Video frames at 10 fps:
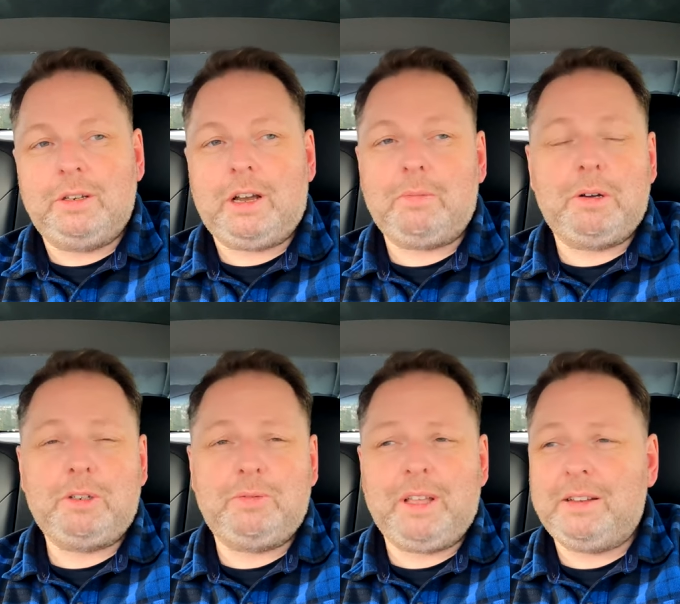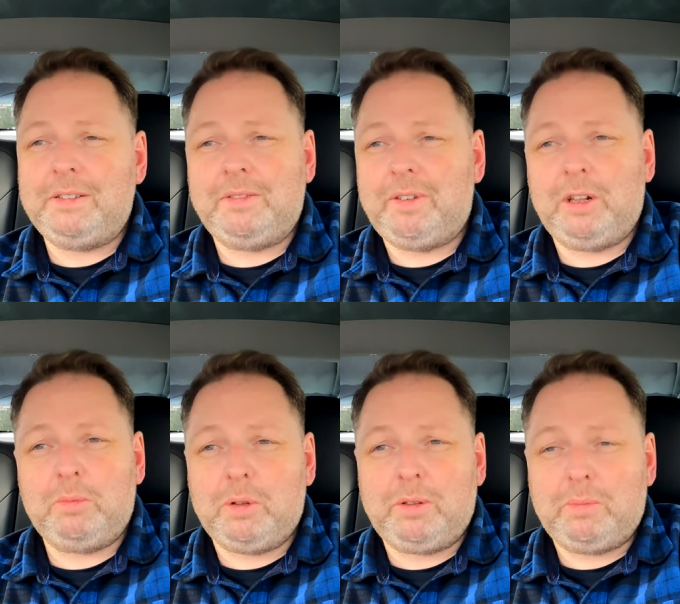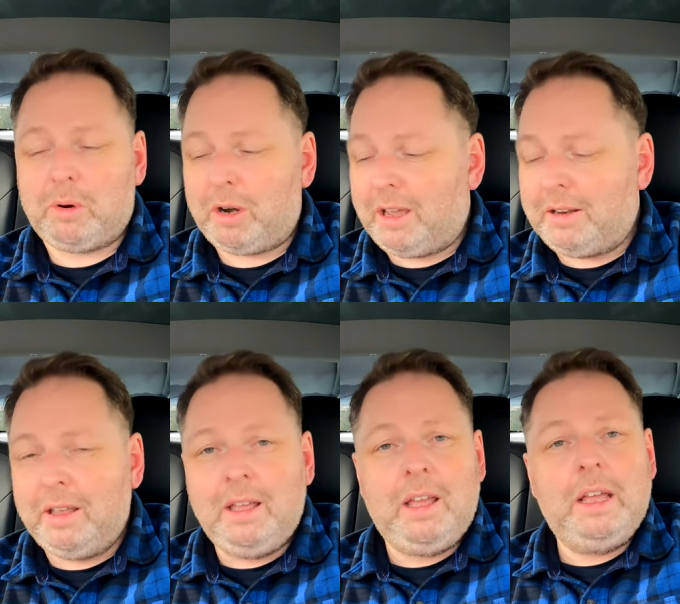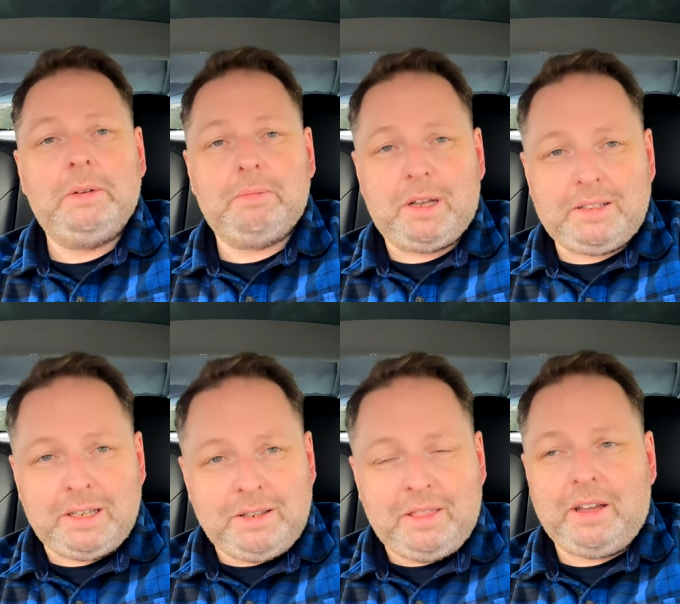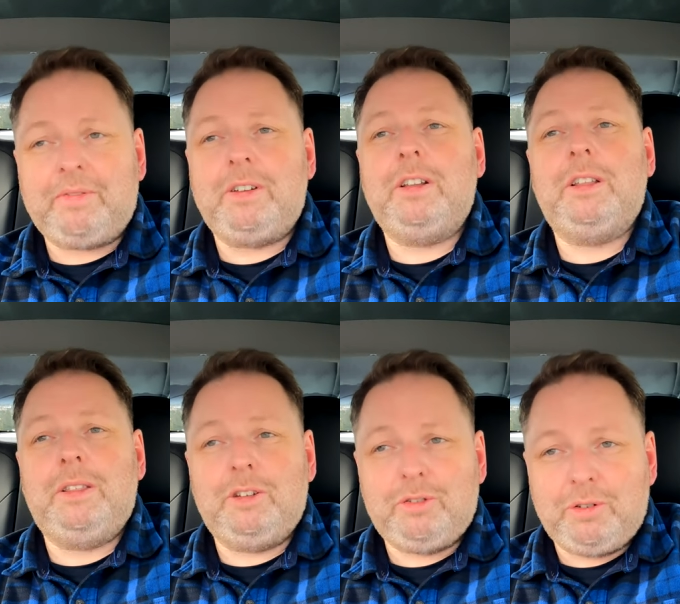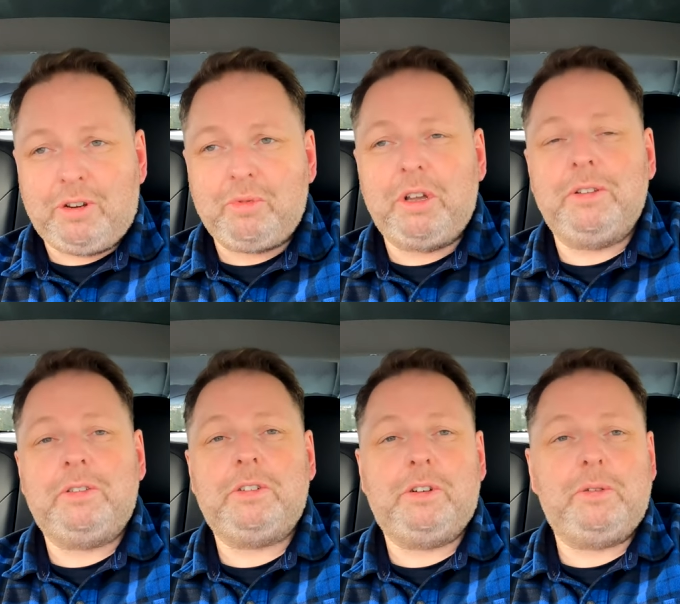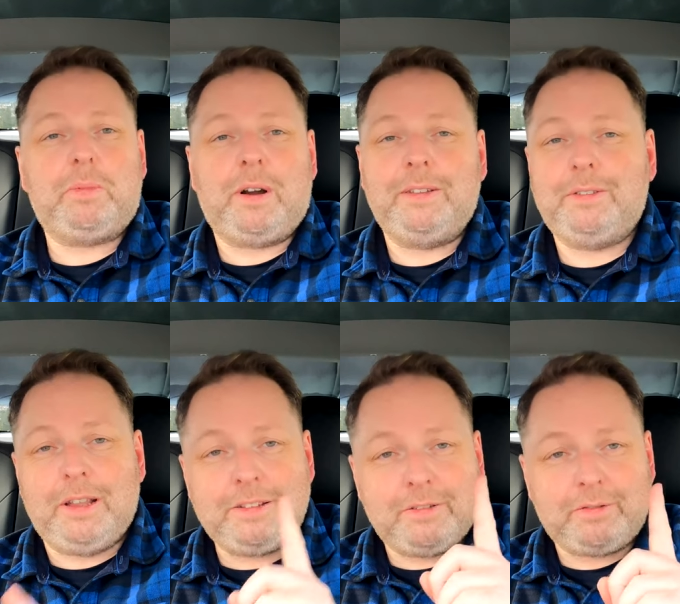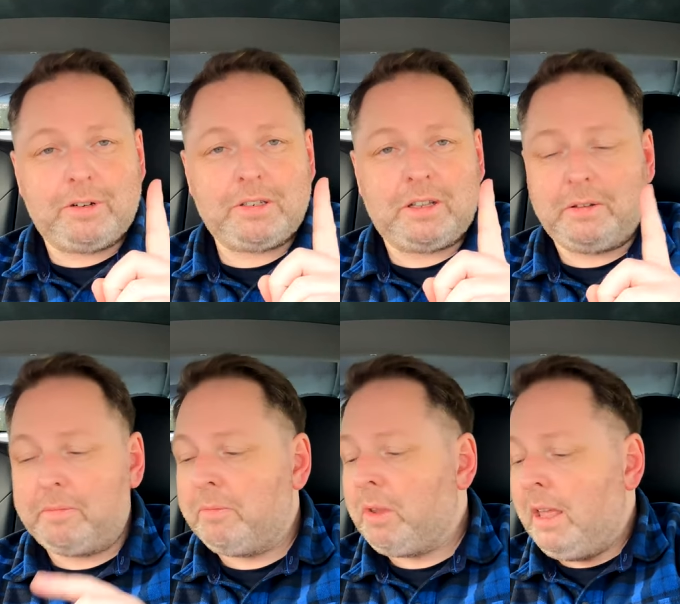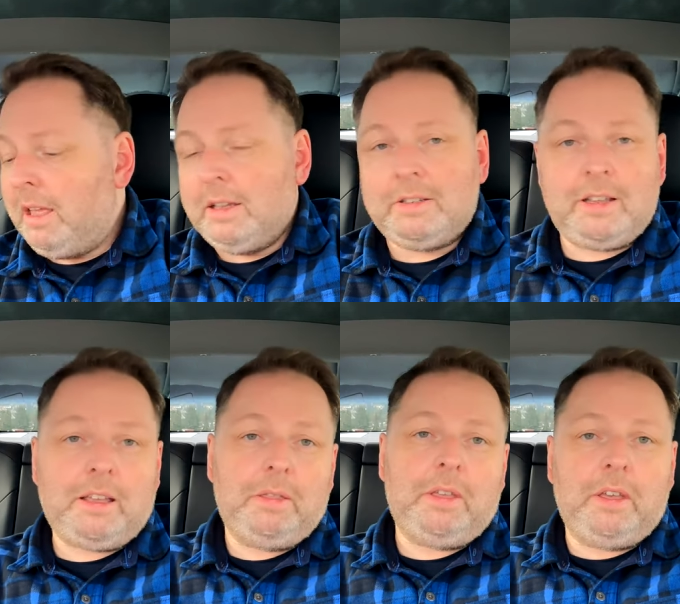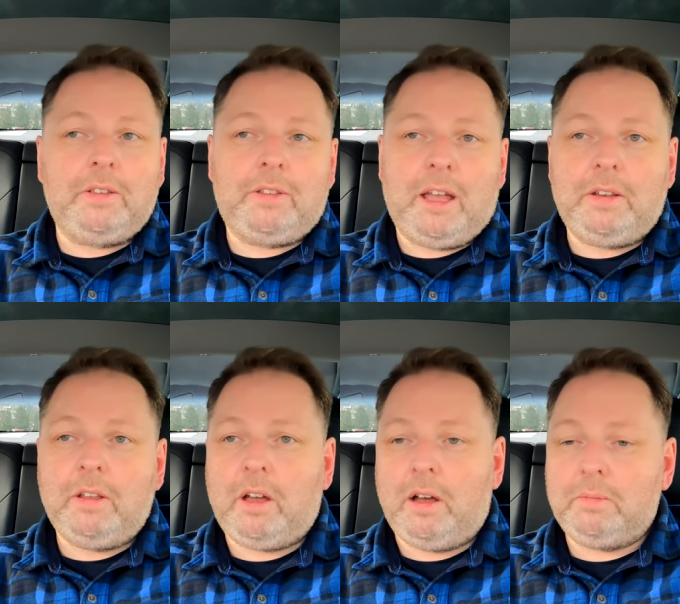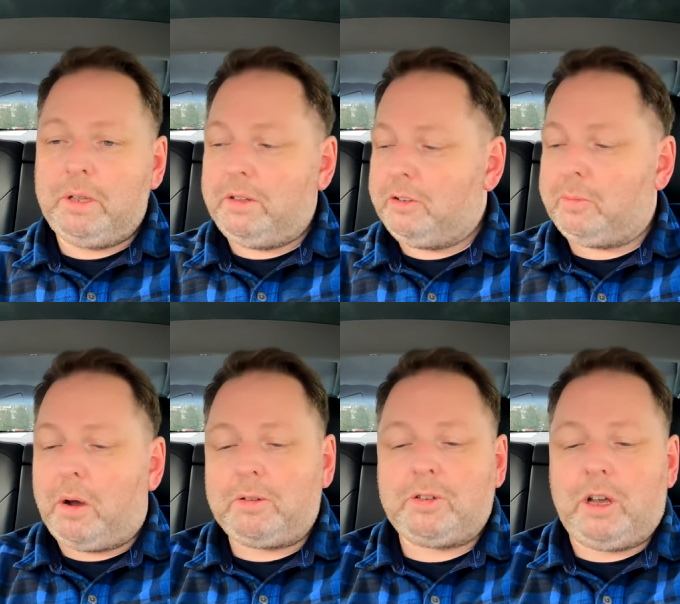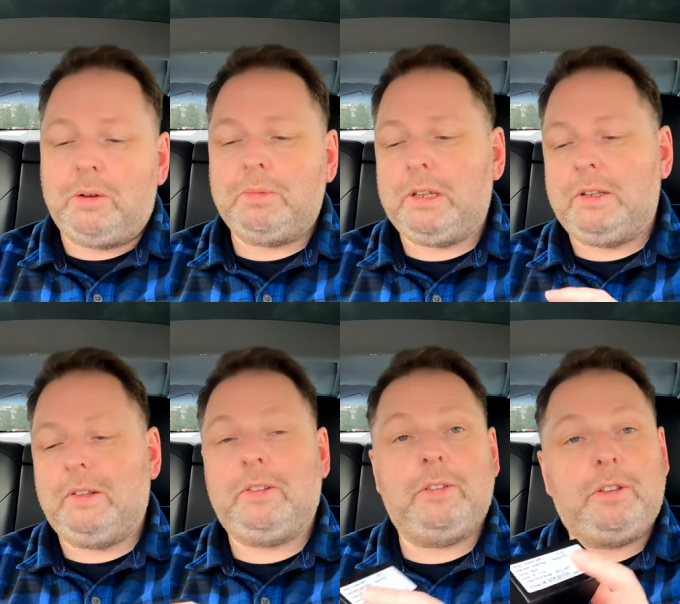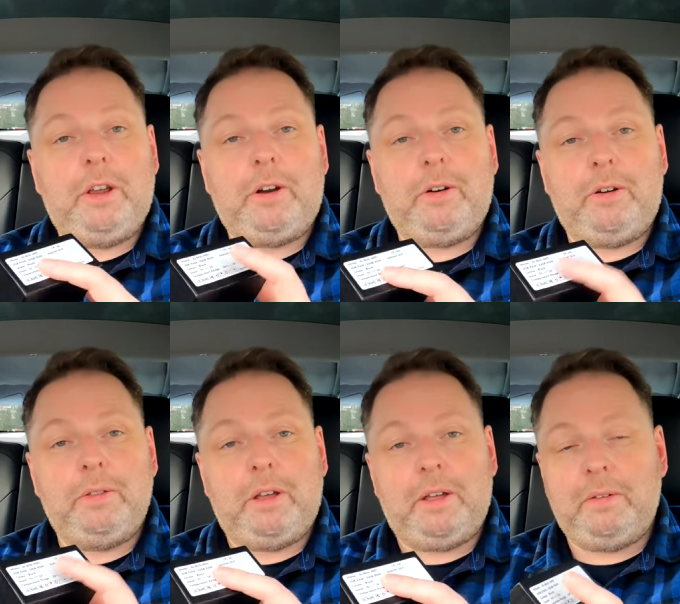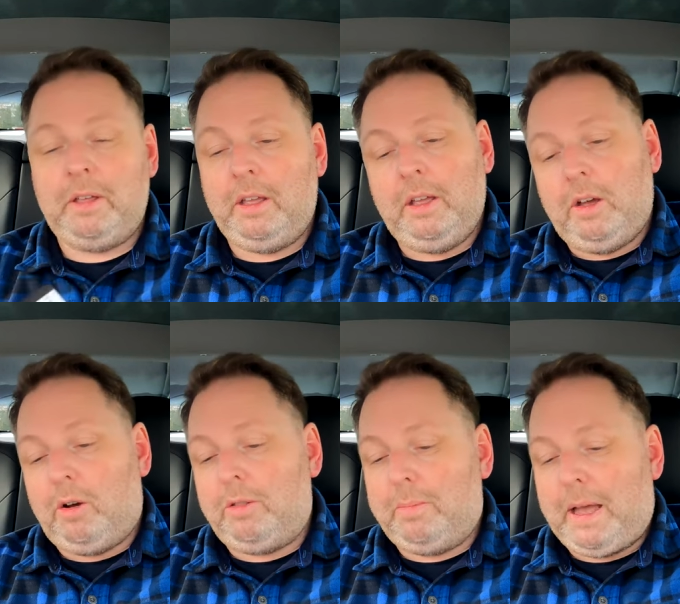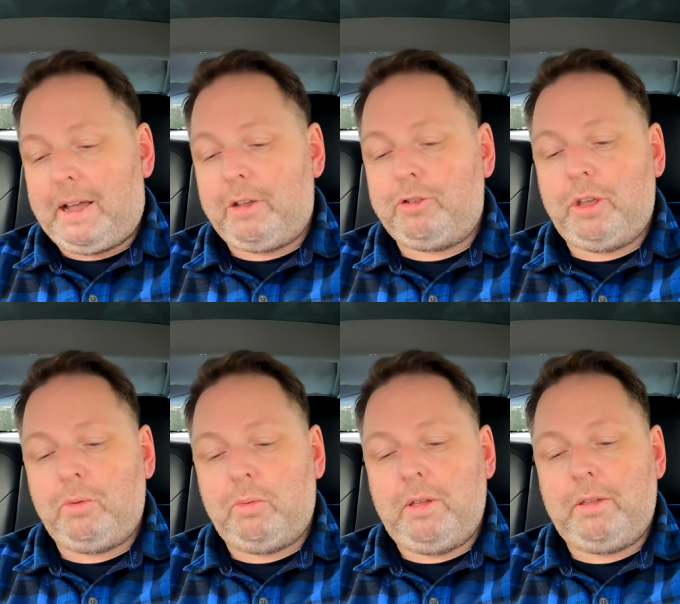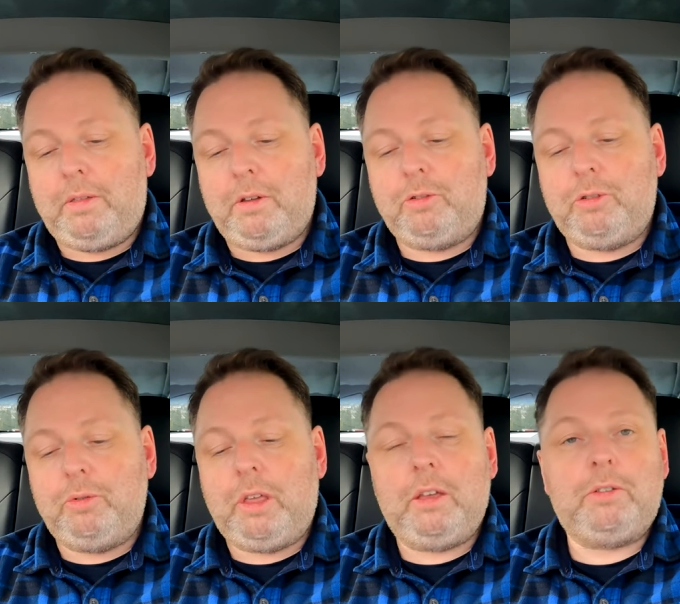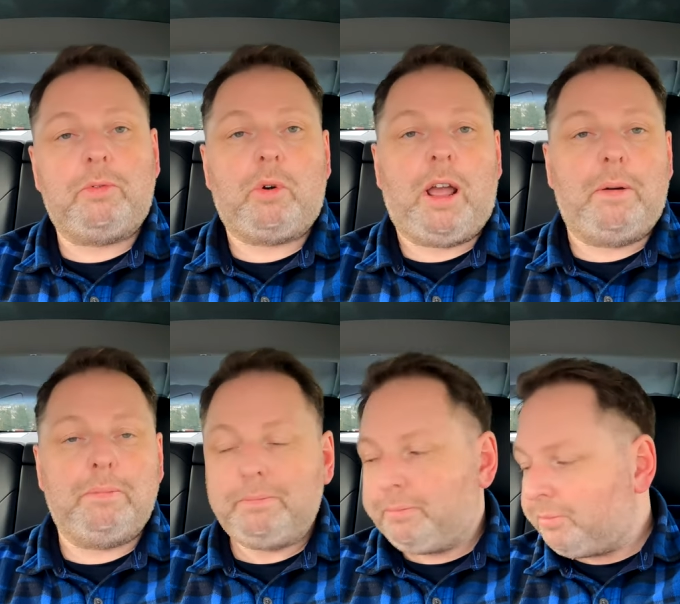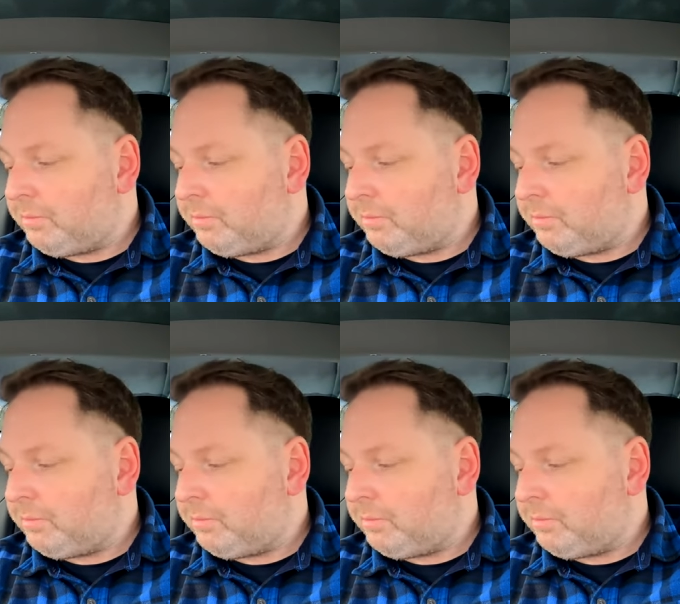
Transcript: and how much of that is available on the market, I think definitely they should reconsider the price. So that's the first thing. Second thing is that this box comes, as it says here on the packaging, with 2 gigs of RAM.